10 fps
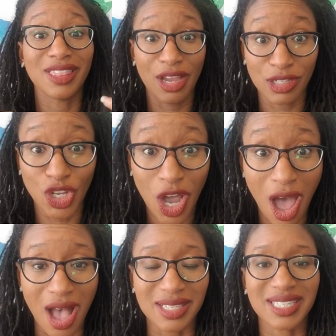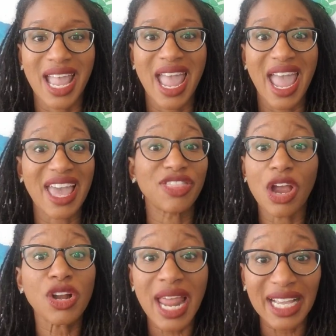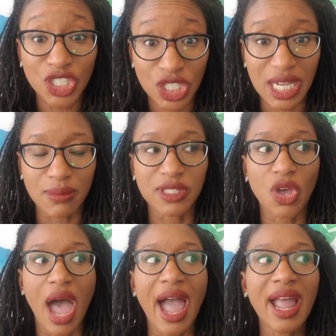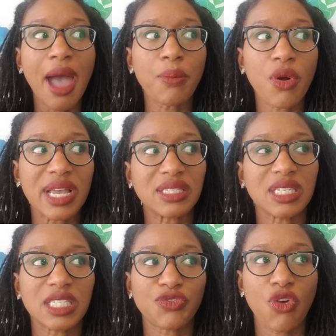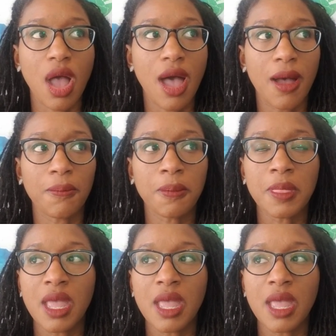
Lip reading: There's a cost and they're not cheap. So I got prices from